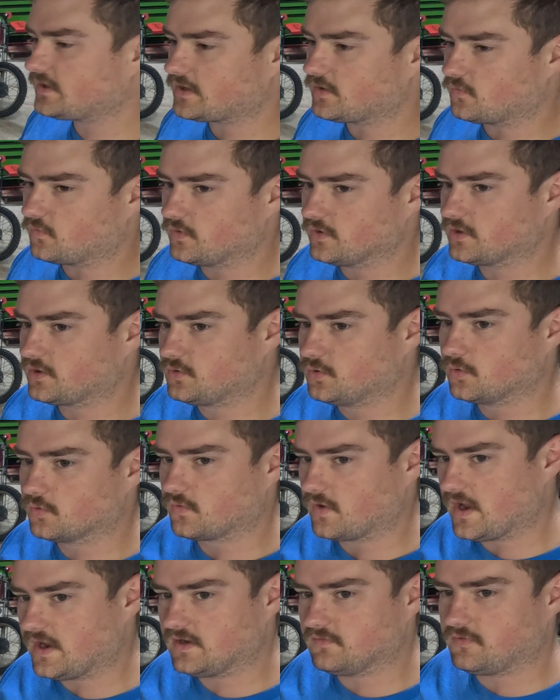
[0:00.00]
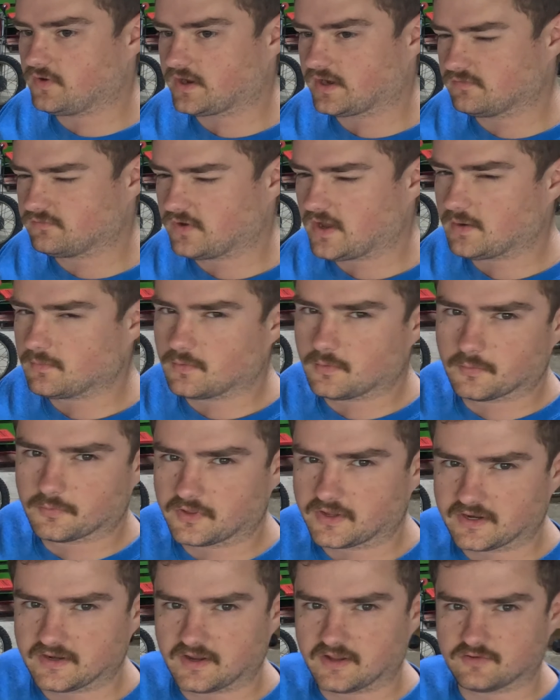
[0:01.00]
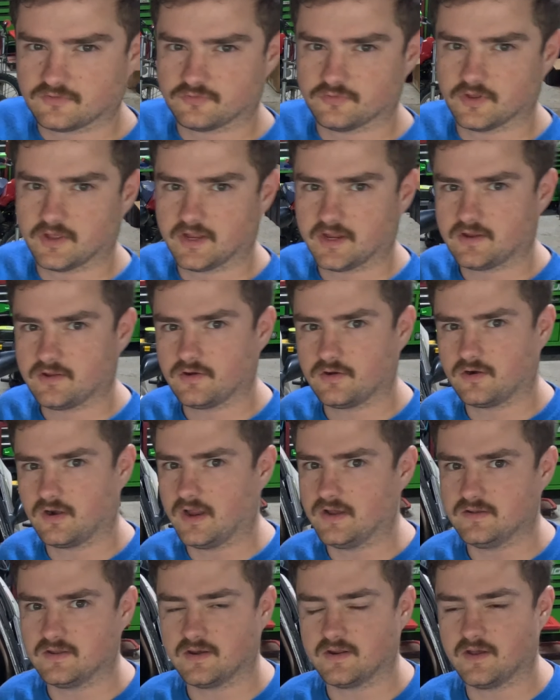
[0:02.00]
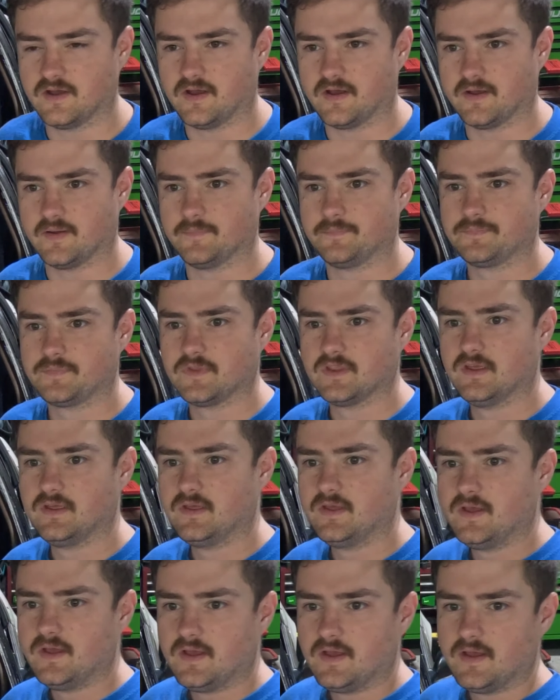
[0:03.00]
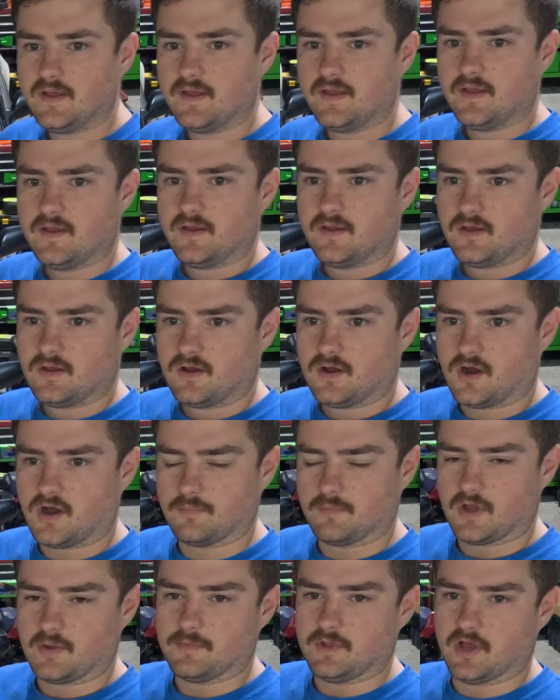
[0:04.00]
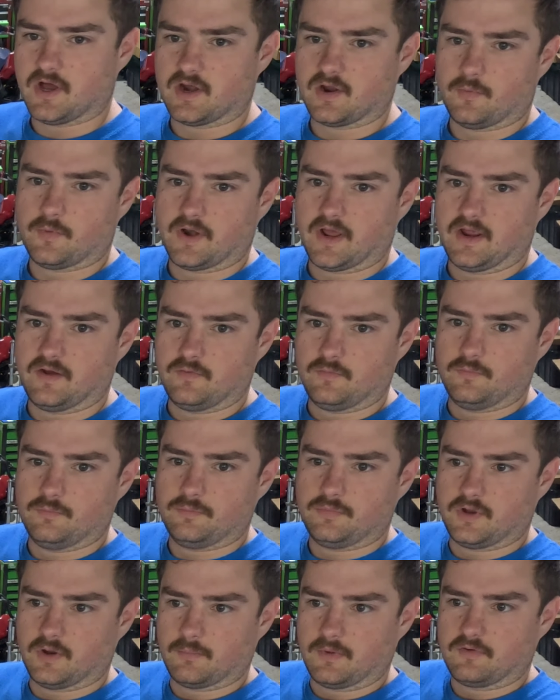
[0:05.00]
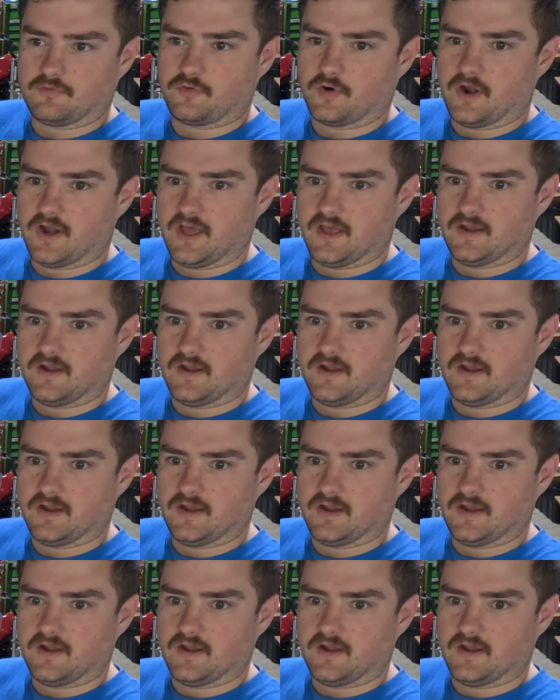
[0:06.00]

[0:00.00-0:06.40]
like a really cool red, if I can find one with like a nice flake, or I did on my Miata when I had done my front